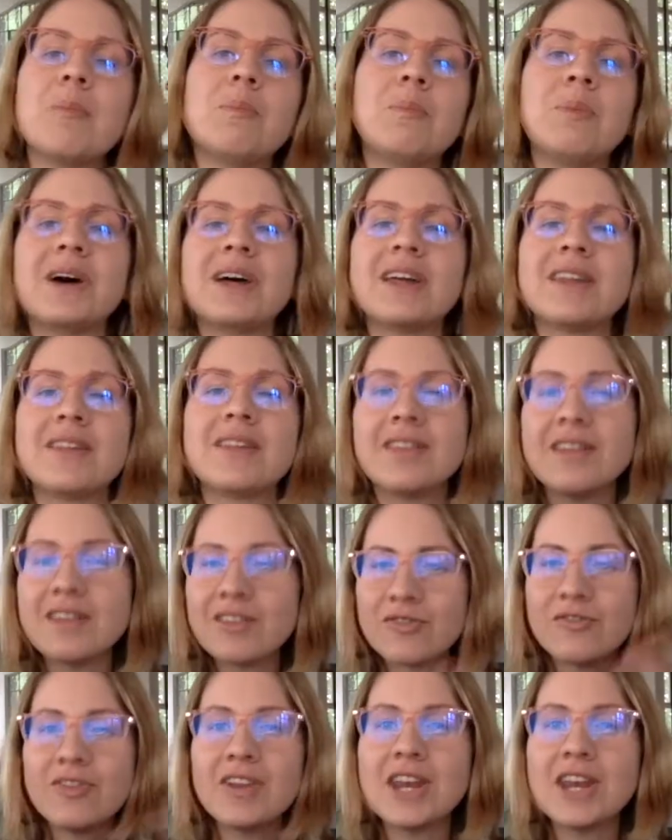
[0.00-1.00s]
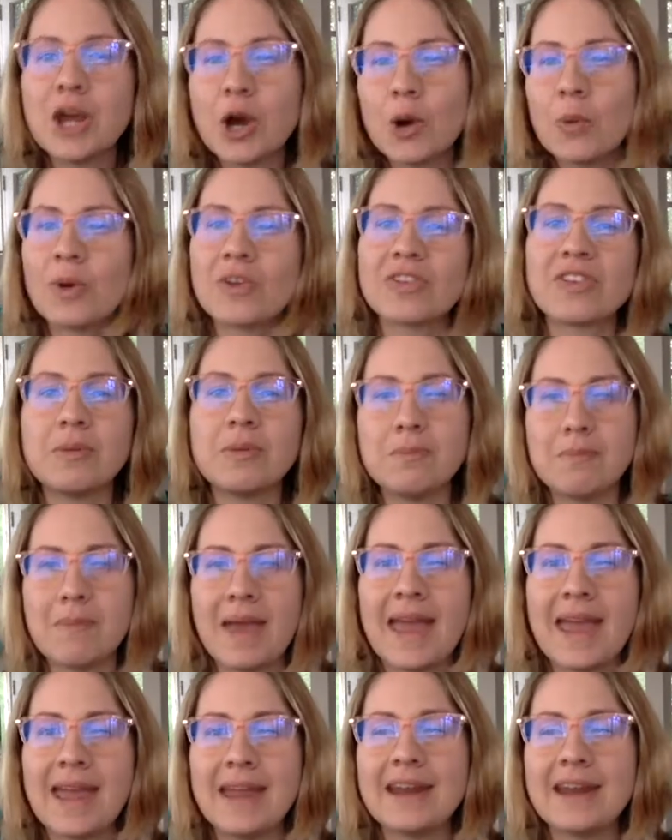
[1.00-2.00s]
But this video wasn't
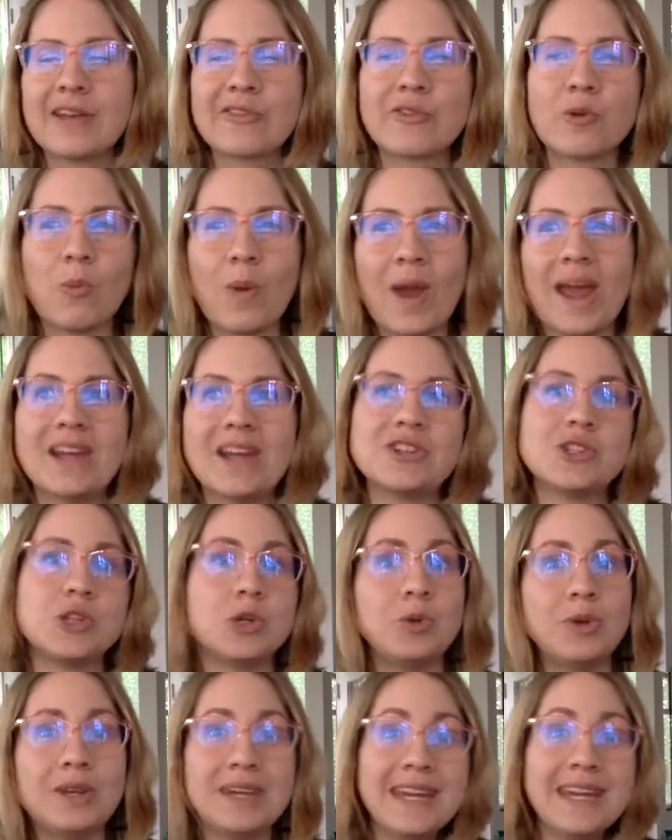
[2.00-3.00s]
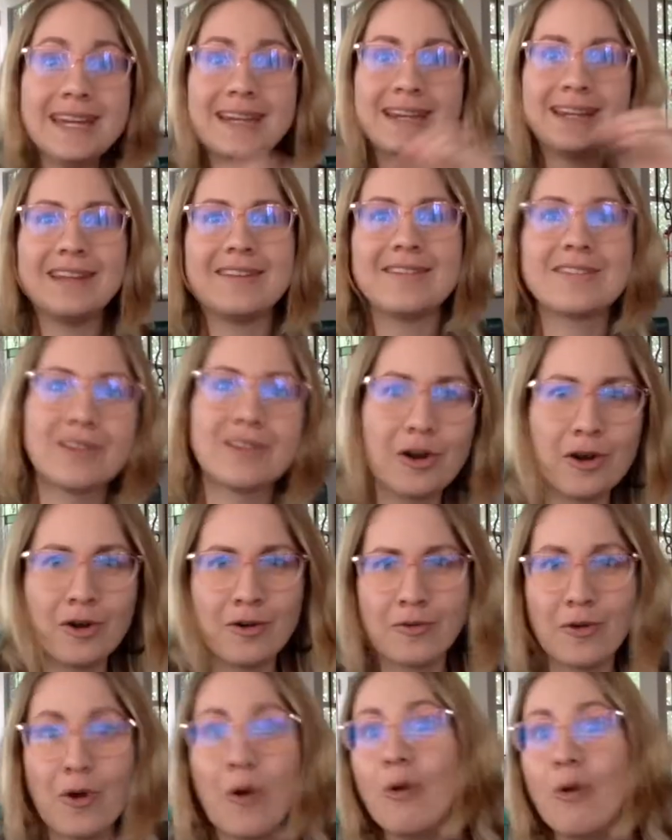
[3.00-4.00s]
made as a way to neatly
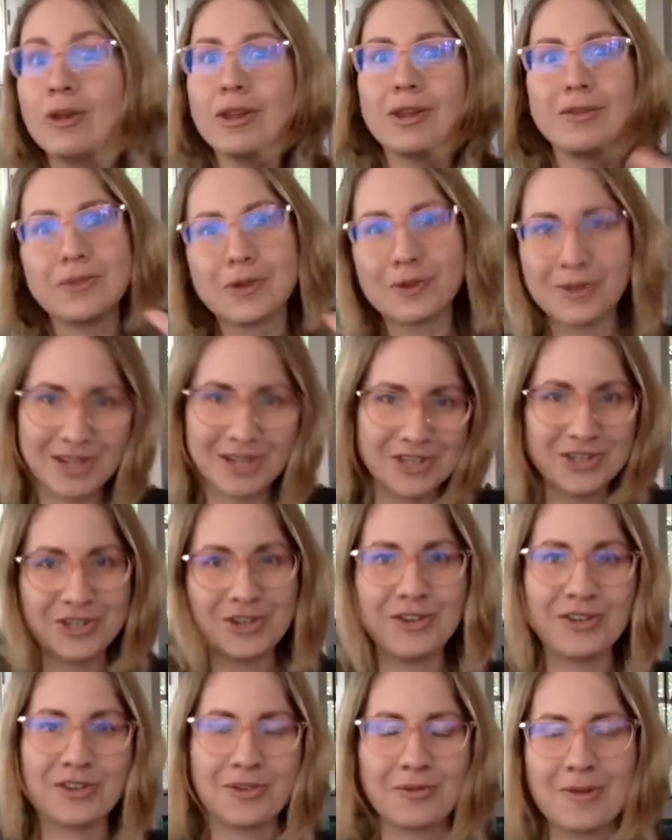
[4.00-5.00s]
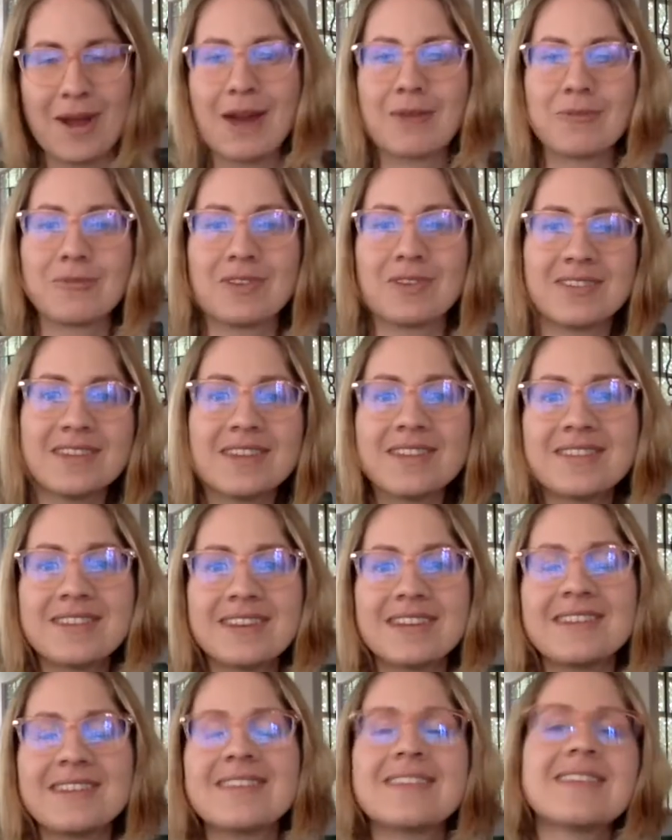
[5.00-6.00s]
solve all of your issues around
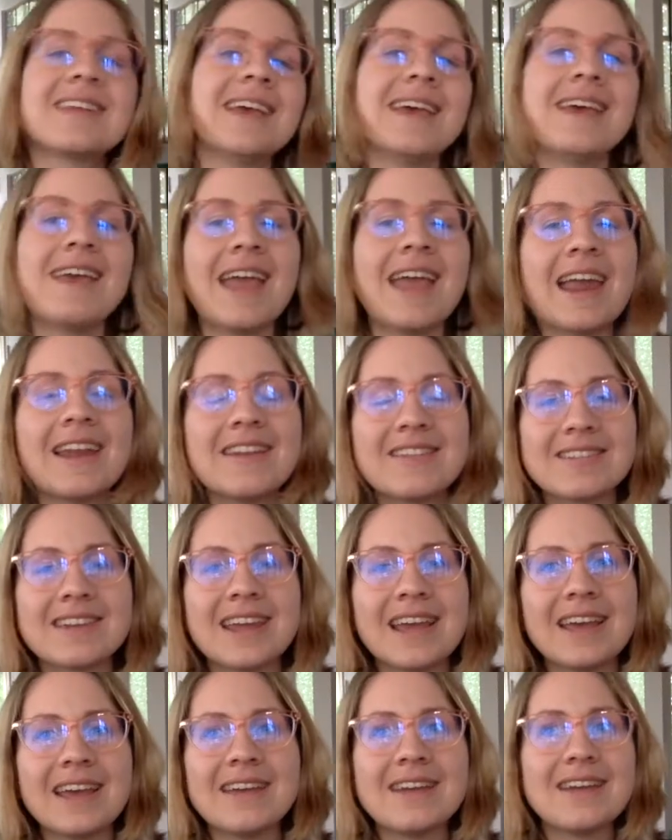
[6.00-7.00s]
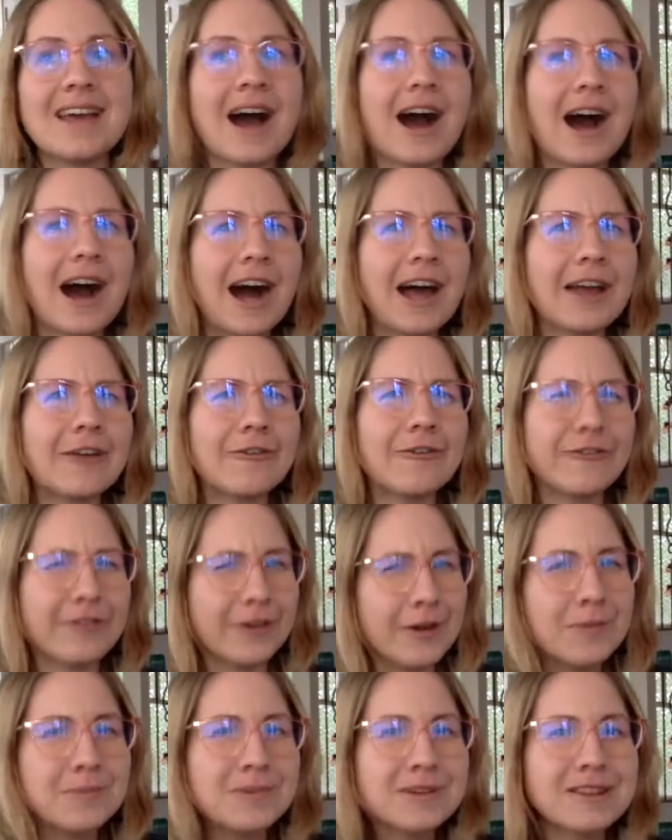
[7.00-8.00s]
resistance. Instead, I
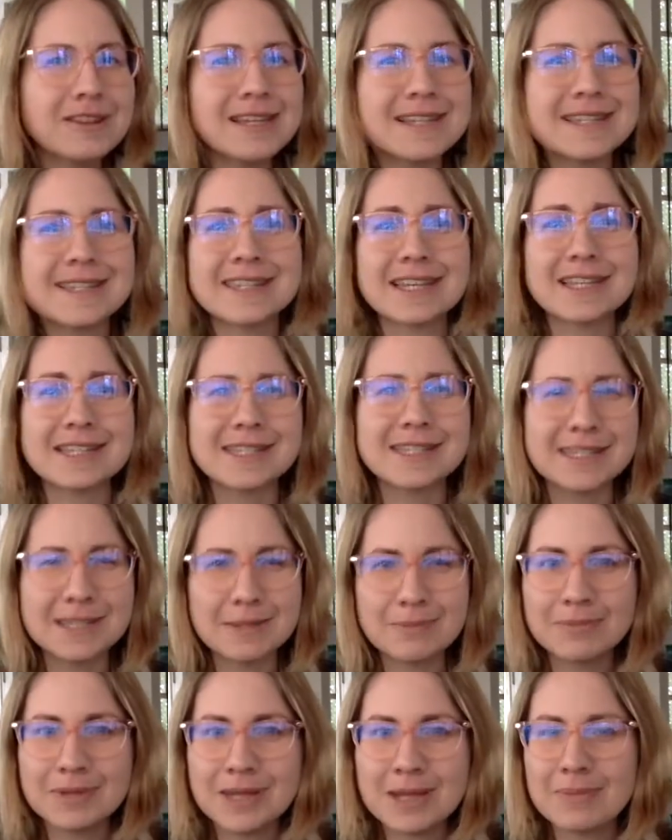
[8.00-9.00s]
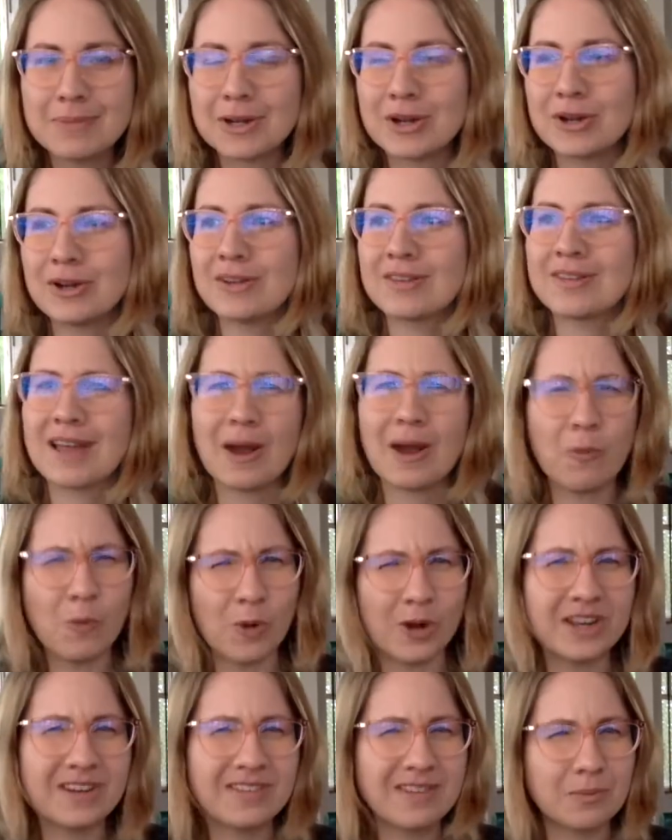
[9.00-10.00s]
filmed this simply because I
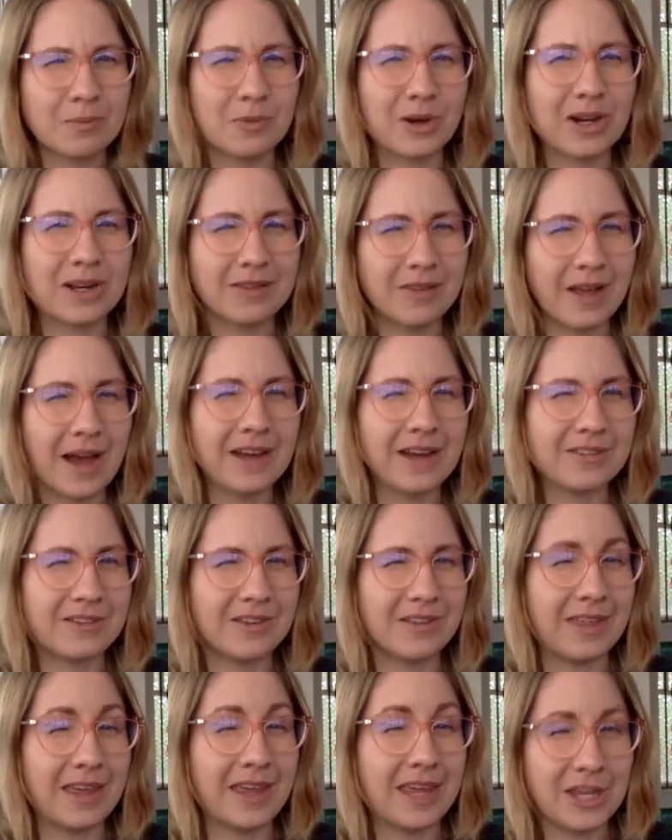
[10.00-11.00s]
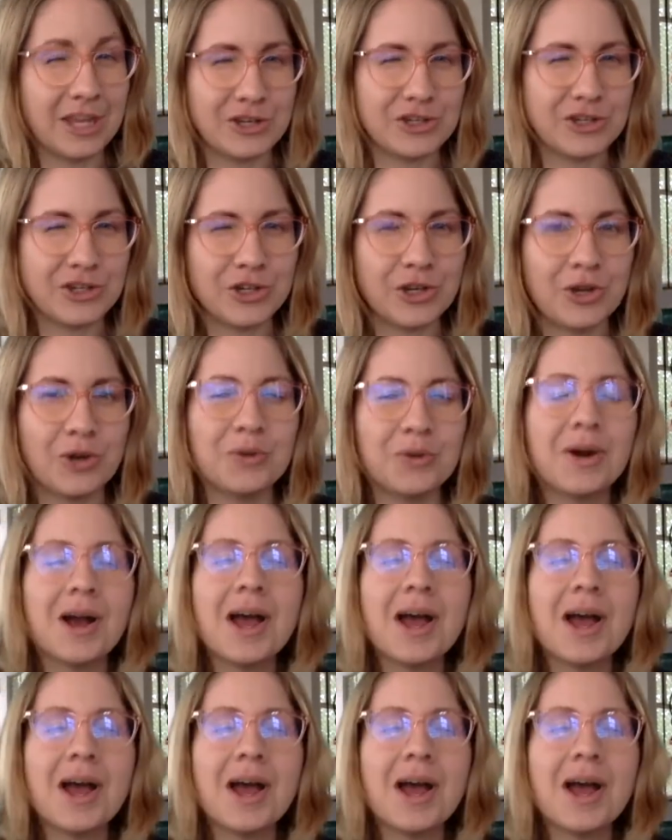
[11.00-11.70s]
wanted to bring light to the issue.